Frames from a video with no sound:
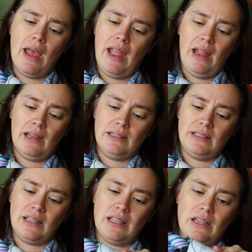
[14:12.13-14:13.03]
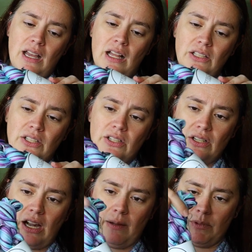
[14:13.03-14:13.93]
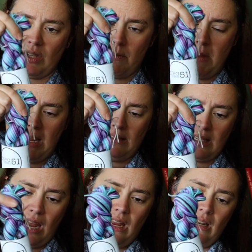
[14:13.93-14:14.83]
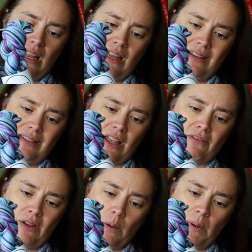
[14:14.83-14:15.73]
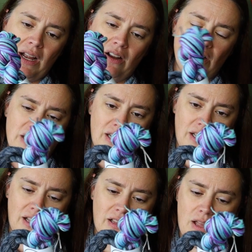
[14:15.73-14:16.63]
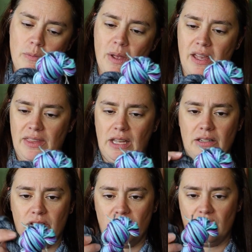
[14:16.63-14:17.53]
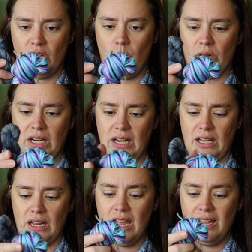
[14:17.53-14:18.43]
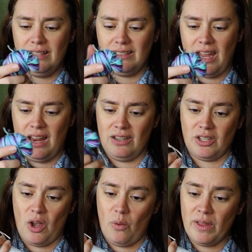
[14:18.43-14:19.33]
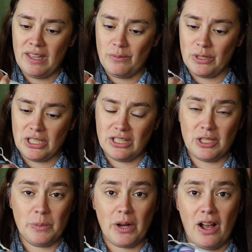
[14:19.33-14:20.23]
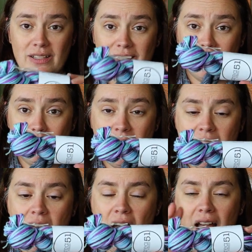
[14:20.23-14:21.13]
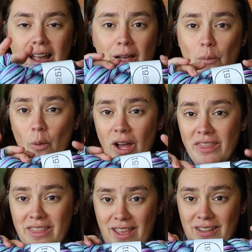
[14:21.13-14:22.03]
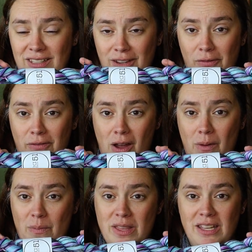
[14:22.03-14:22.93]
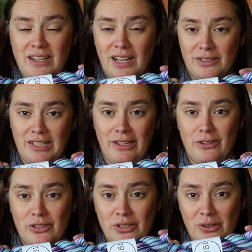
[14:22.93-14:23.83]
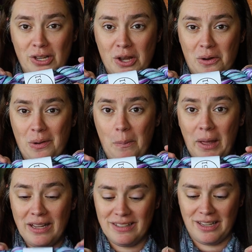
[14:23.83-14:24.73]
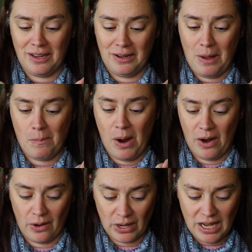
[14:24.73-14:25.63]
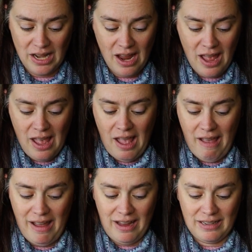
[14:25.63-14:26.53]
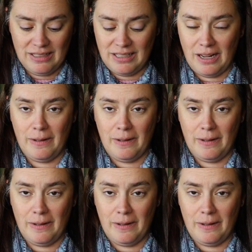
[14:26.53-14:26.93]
And the color, so the main skein is a Vampire Knitting Club, and then just the coordinating skein to go with it, which is super awesome. I won this from the Downseller Studio Pigskin Party, and